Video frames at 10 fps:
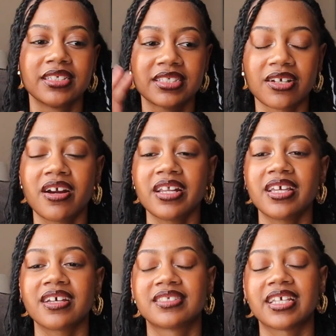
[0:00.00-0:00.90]

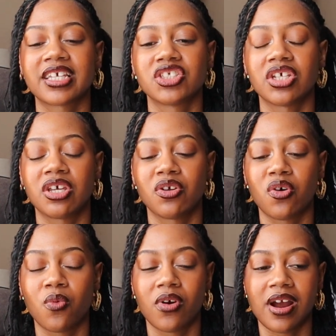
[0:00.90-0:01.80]
Starting a second
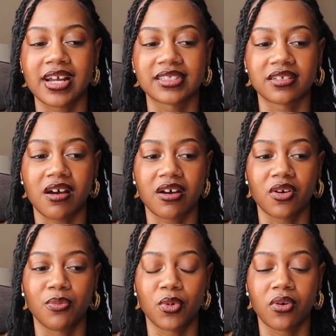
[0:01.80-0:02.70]
channel where I
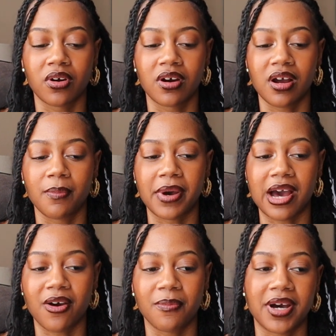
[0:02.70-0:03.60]
talk more
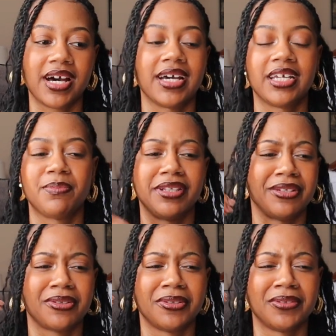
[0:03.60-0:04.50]
about my
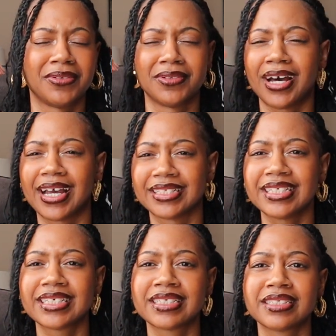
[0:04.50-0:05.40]
political
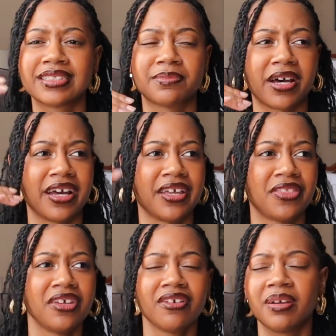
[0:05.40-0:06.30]
ideas, my
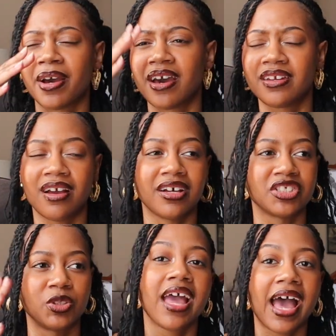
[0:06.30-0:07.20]
theory, my
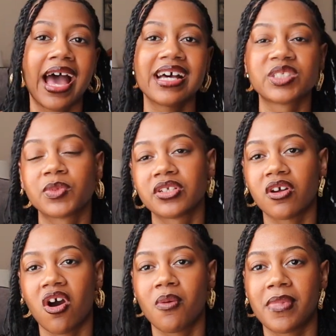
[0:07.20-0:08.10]
ideology, has been
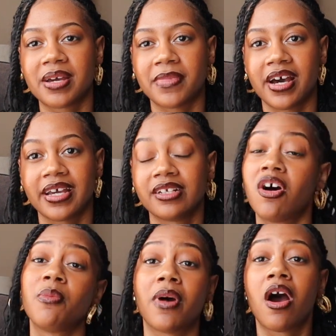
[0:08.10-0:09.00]
on my mind,
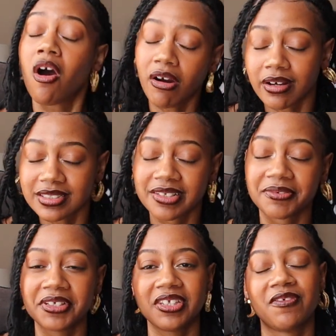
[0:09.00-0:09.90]
on my heart,
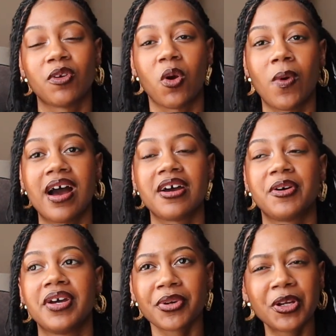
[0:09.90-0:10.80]
really, for a
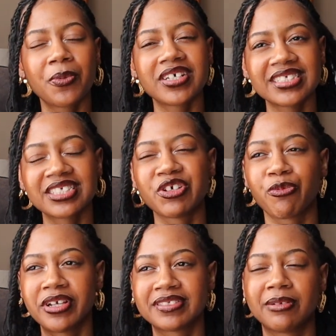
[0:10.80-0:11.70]
while. But it wasn't until
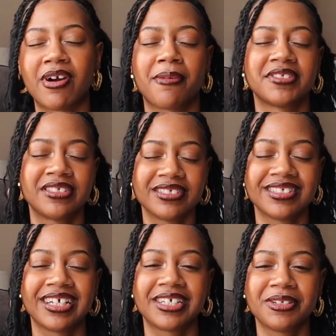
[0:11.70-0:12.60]
recently where I was
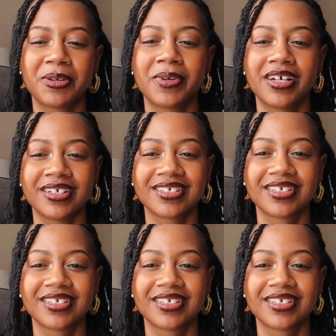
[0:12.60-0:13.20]
seriously like, you know what?